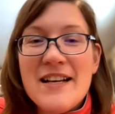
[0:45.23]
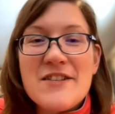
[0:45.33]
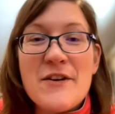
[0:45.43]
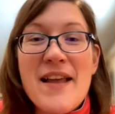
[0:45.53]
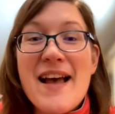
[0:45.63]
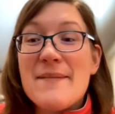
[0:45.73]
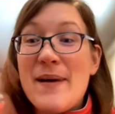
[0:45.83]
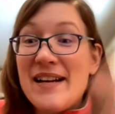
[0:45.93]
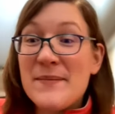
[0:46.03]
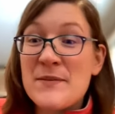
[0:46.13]
So yeah,
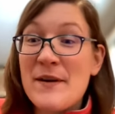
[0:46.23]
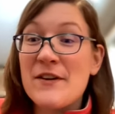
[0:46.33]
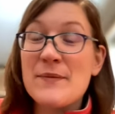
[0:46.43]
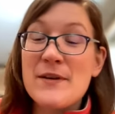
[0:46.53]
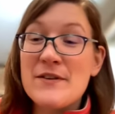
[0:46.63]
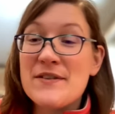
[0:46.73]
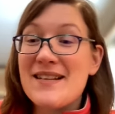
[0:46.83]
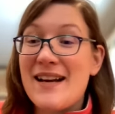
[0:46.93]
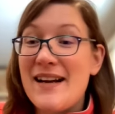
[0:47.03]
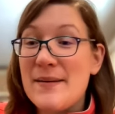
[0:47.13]
my name is Meredith
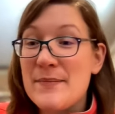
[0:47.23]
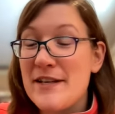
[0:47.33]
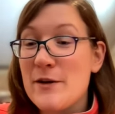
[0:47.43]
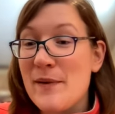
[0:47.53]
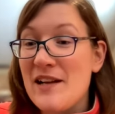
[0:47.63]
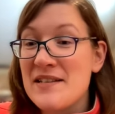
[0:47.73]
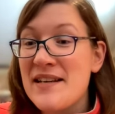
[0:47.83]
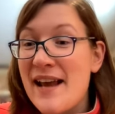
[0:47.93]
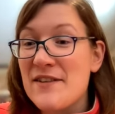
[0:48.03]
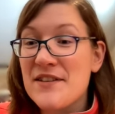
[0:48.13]
Rose. I am Senior
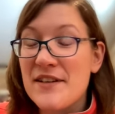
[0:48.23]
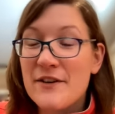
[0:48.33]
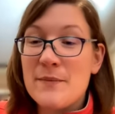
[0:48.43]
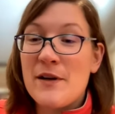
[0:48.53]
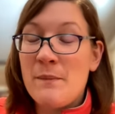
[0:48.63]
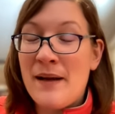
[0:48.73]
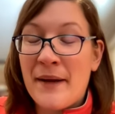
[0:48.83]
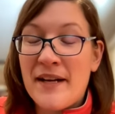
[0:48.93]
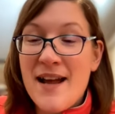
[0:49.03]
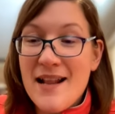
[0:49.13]
Policy Counsel at a group called
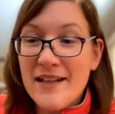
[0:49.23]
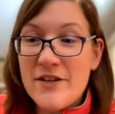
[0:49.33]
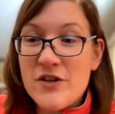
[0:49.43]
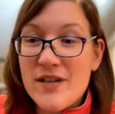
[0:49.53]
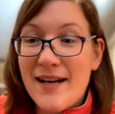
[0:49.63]
Public Knowledge.